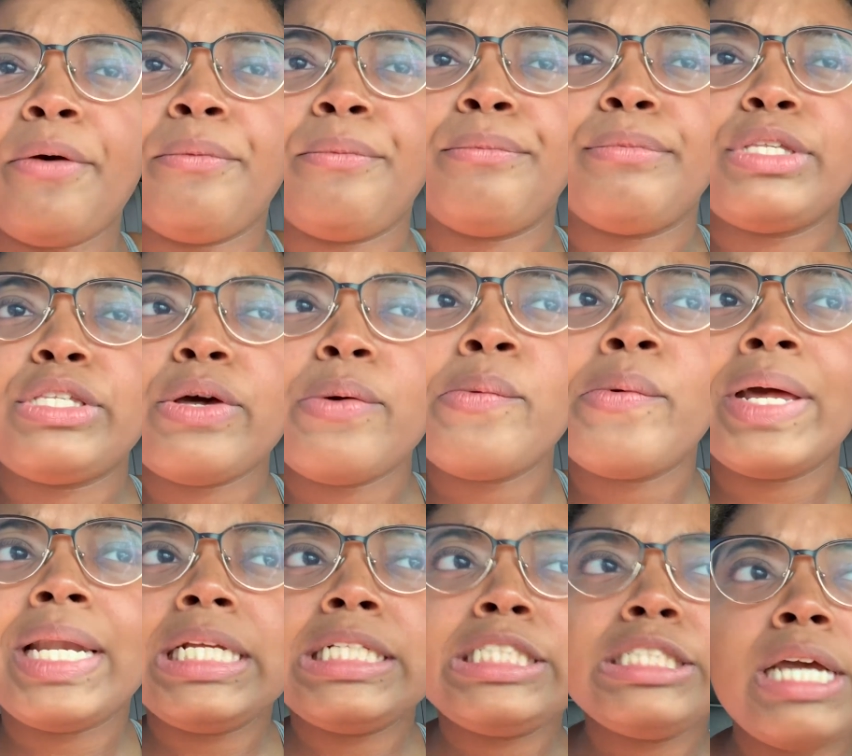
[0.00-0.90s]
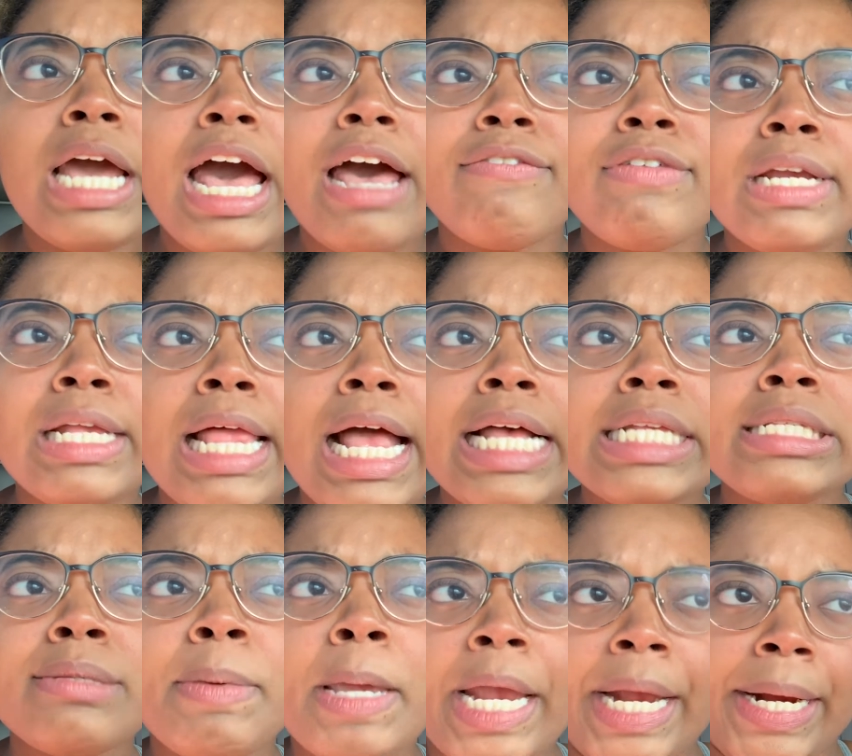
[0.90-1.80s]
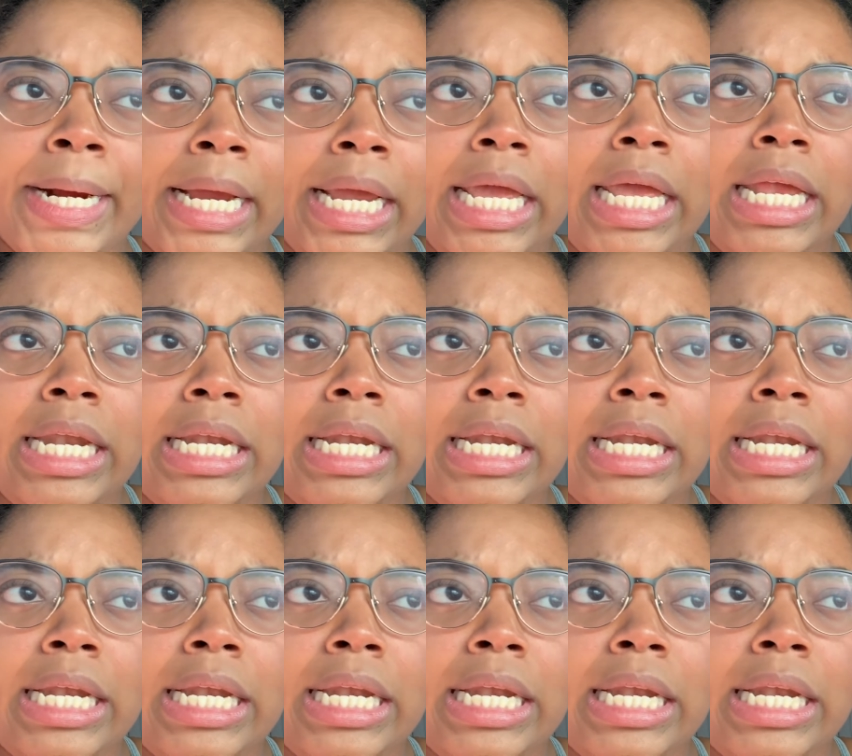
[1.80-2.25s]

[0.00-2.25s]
so when did you have your last period?